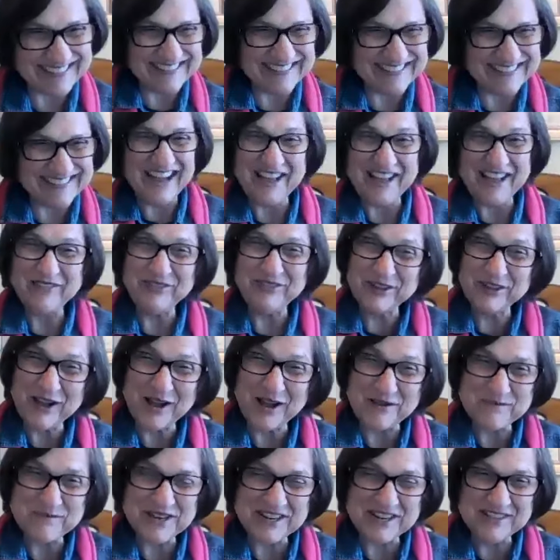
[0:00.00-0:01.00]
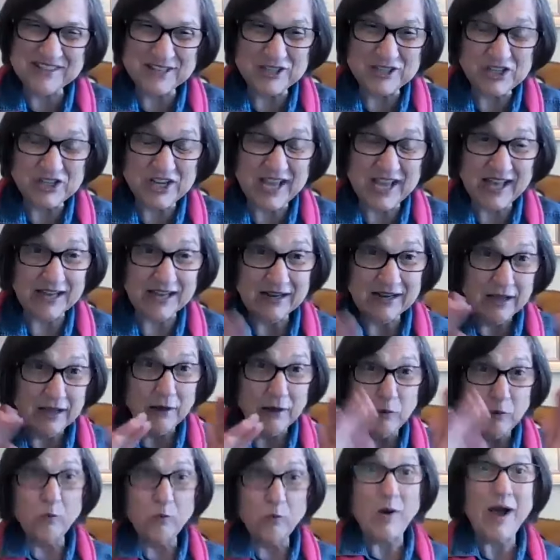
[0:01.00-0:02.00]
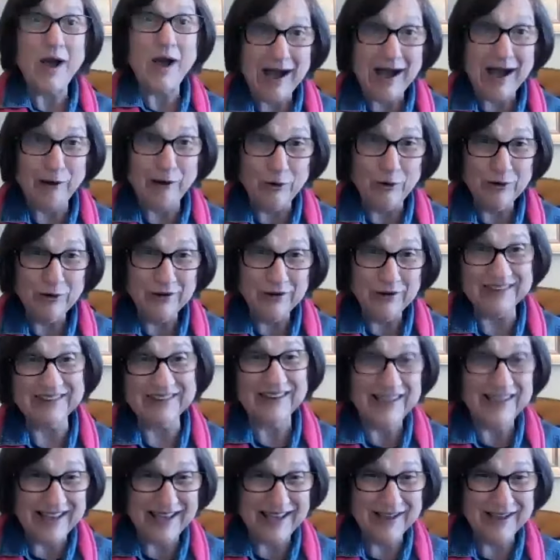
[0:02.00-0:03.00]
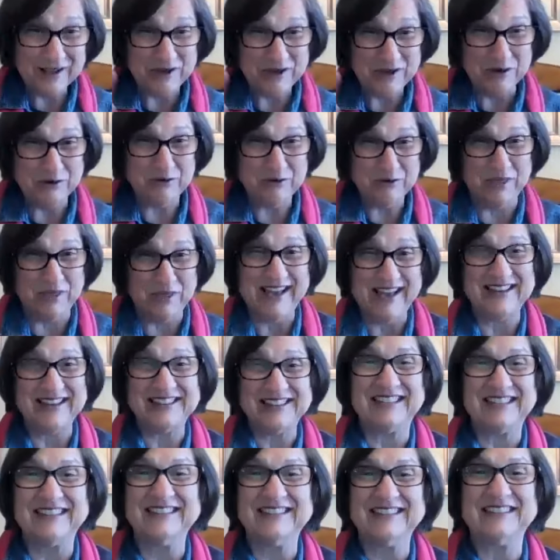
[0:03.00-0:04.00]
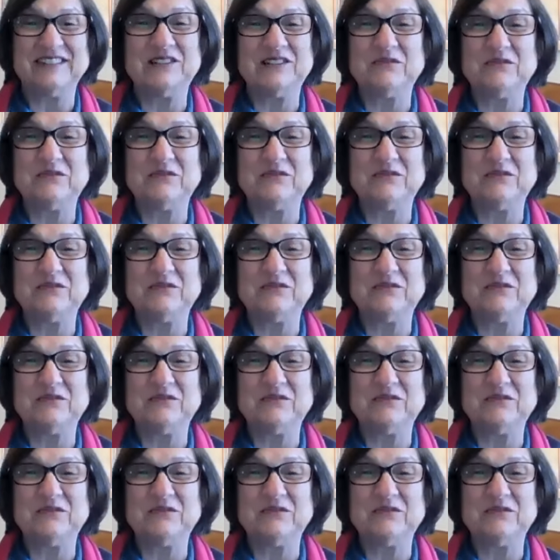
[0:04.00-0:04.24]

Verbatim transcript: have a comment in the chat. Wow. And I echo that. Oh